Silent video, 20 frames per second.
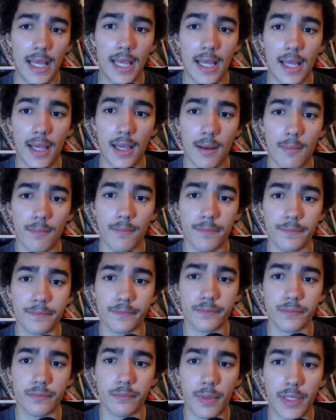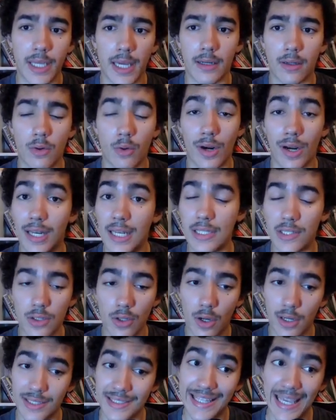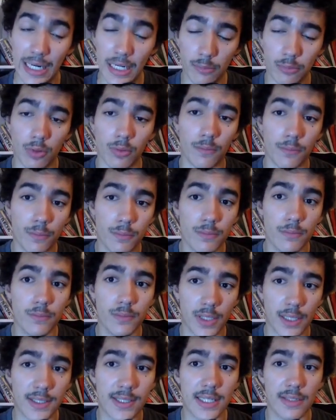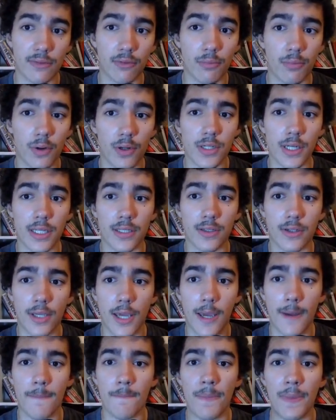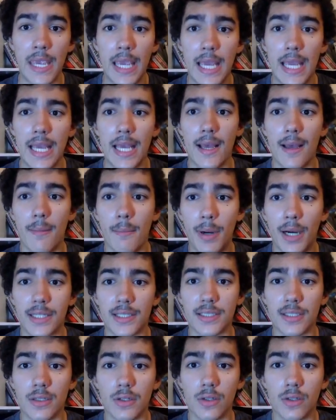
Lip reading: but yeah, or at least not a scalable successful project. Okay, but